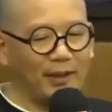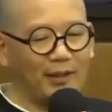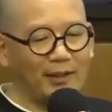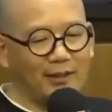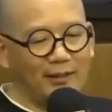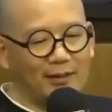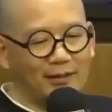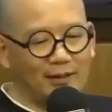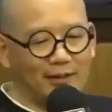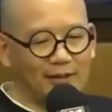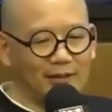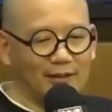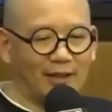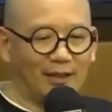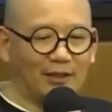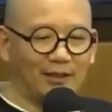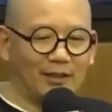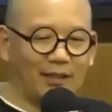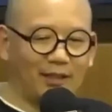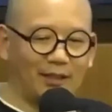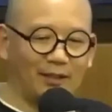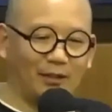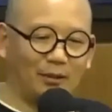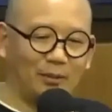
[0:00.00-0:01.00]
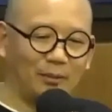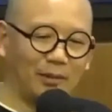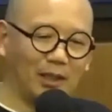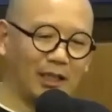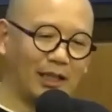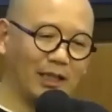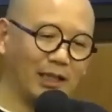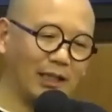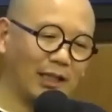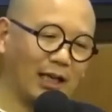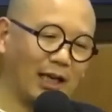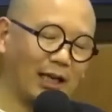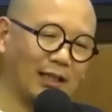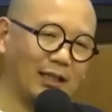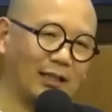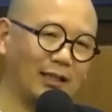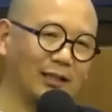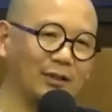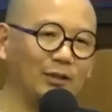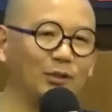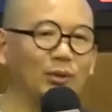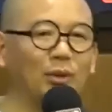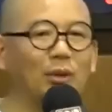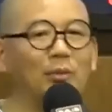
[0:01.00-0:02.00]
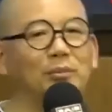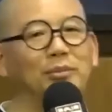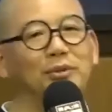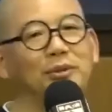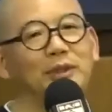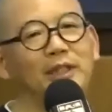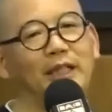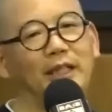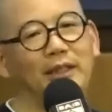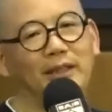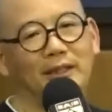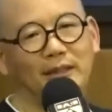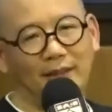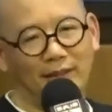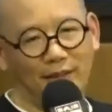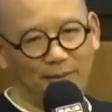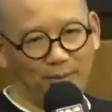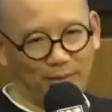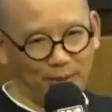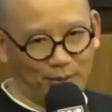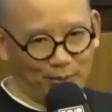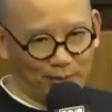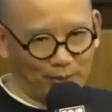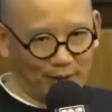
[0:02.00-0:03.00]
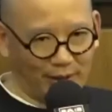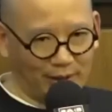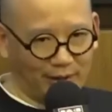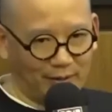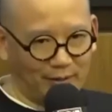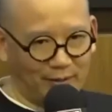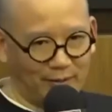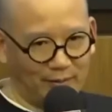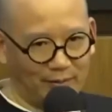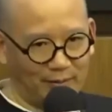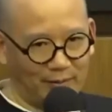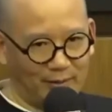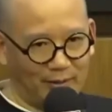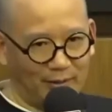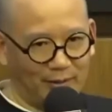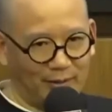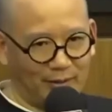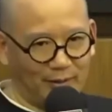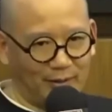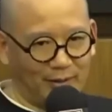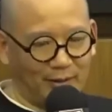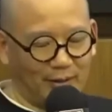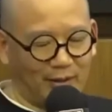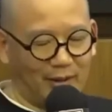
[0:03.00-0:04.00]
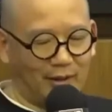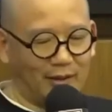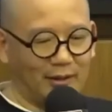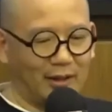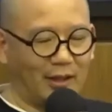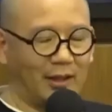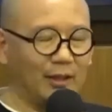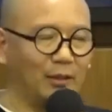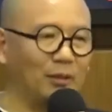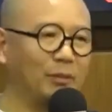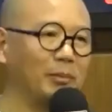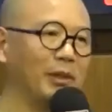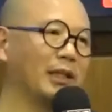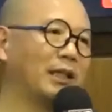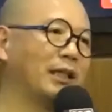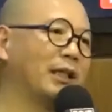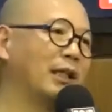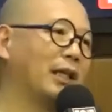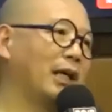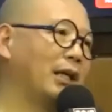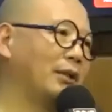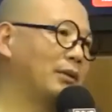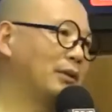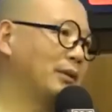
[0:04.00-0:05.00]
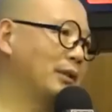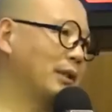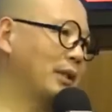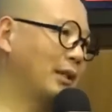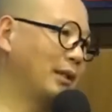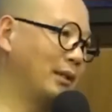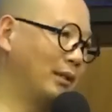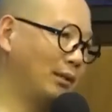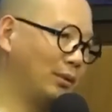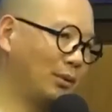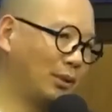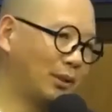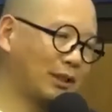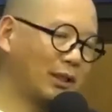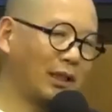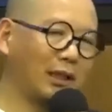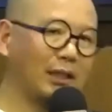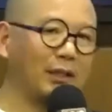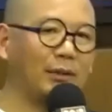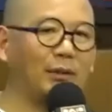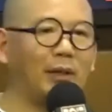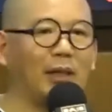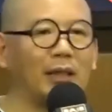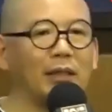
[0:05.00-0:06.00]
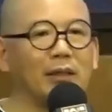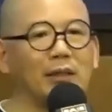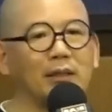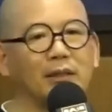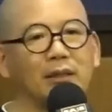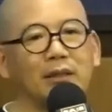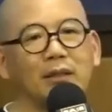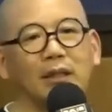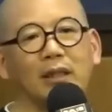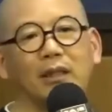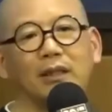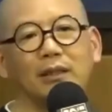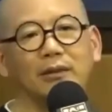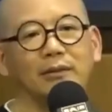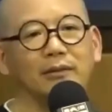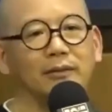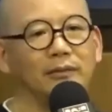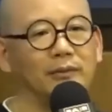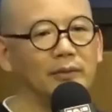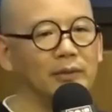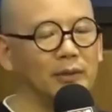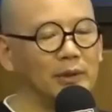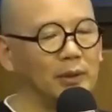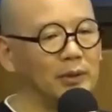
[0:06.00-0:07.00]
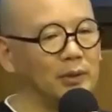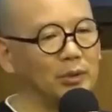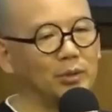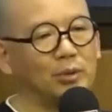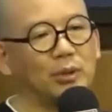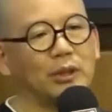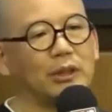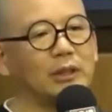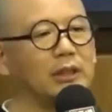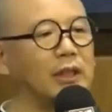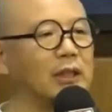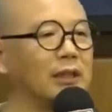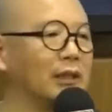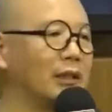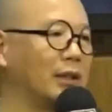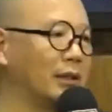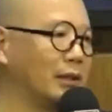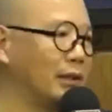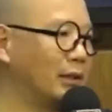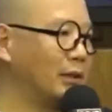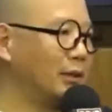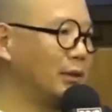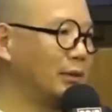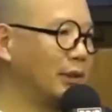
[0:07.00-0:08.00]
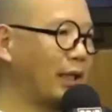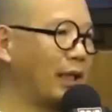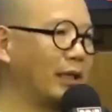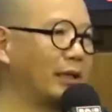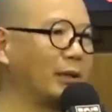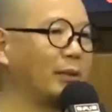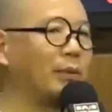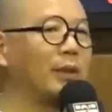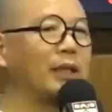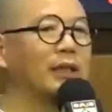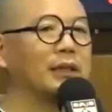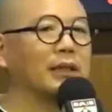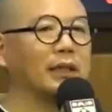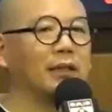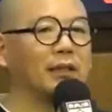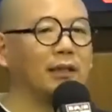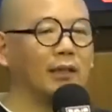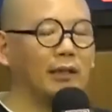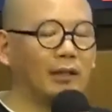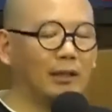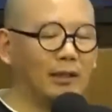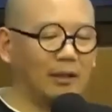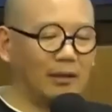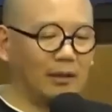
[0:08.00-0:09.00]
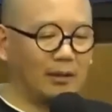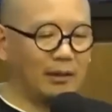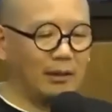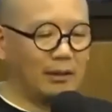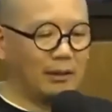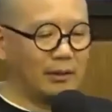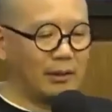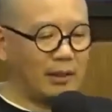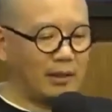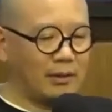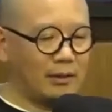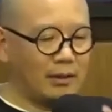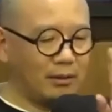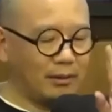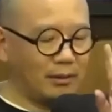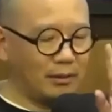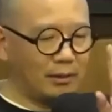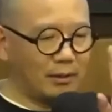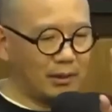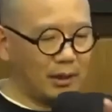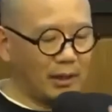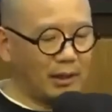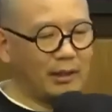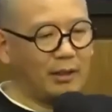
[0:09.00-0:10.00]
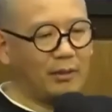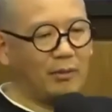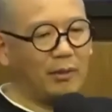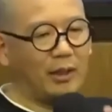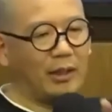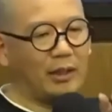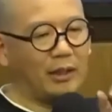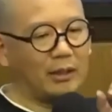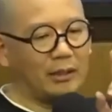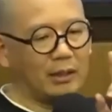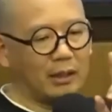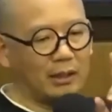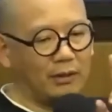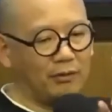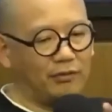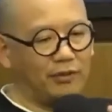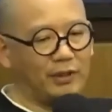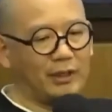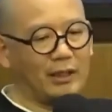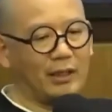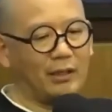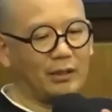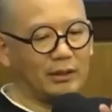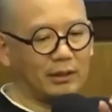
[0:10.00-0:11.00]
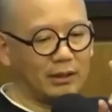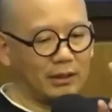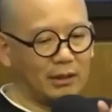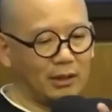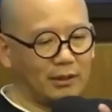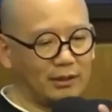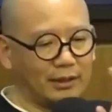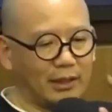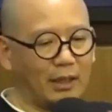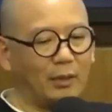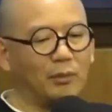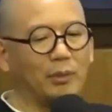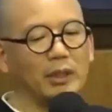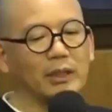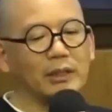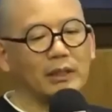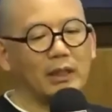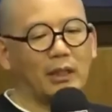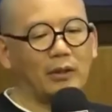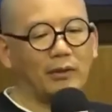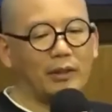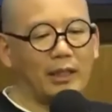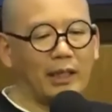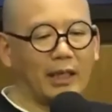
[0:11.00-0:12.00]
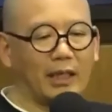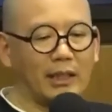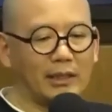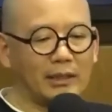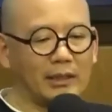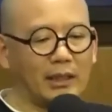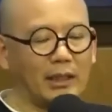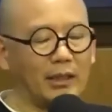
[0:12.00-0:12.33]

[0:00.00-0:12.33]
to some extent there are some overlaps and some common grounds. So of course we need to see that a lot of business think tanks, they follow their professional rules.